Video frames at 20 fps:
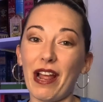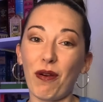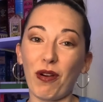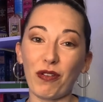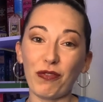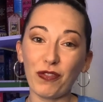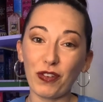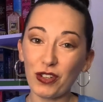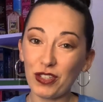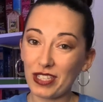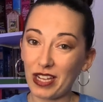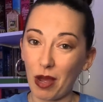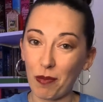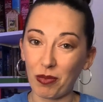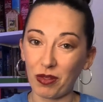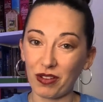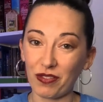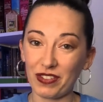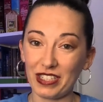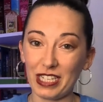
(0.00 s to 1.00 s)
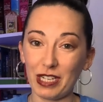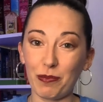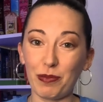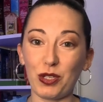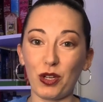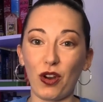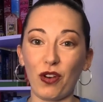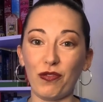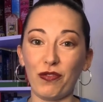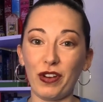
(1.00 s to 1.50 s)
our first couple of tips
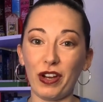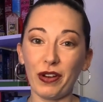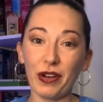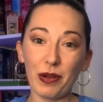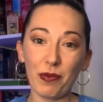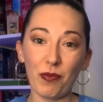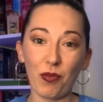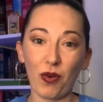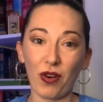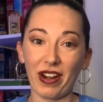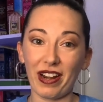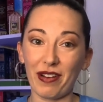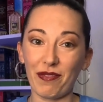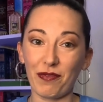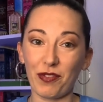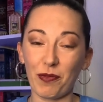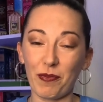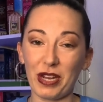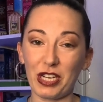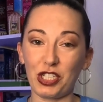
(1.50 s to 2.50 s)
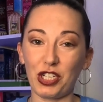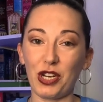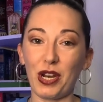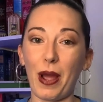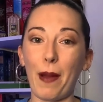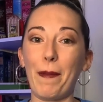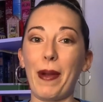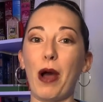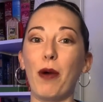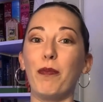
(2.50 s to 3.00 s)
are very important information
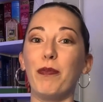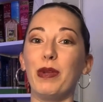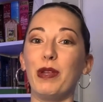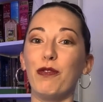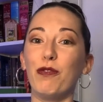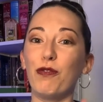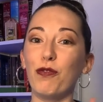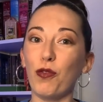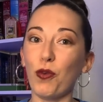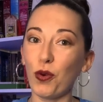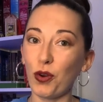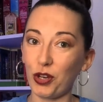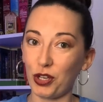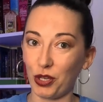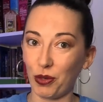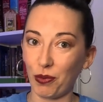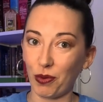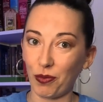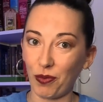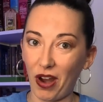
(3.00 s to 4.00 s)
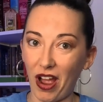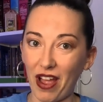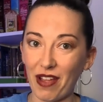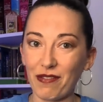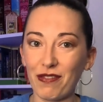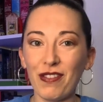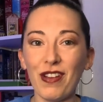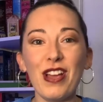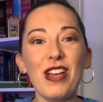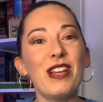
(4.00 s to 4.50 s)
about before you
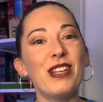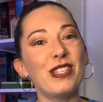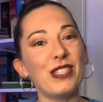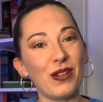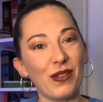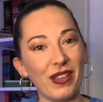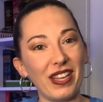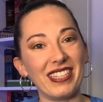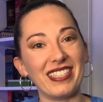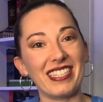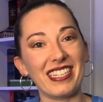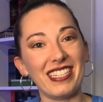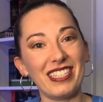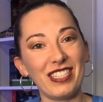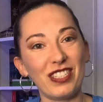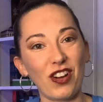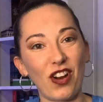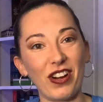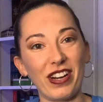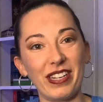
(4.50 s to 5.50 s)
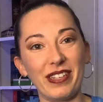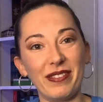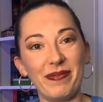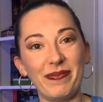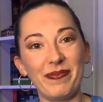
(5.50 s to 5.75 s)
arrive, so let's get started.